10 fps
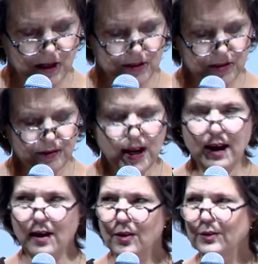So
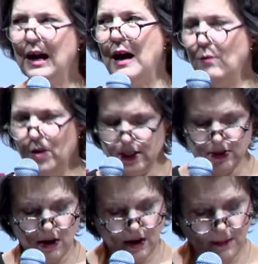now I want to
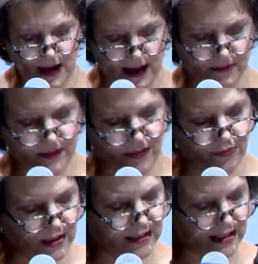talk about the
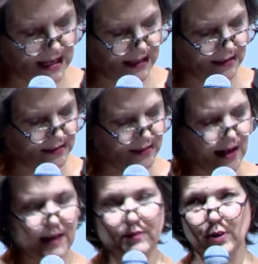three things
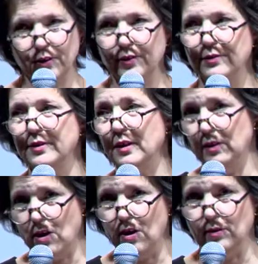I've learned
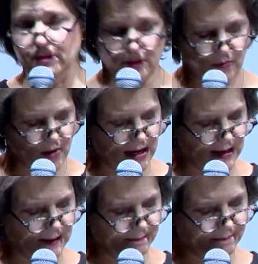along the way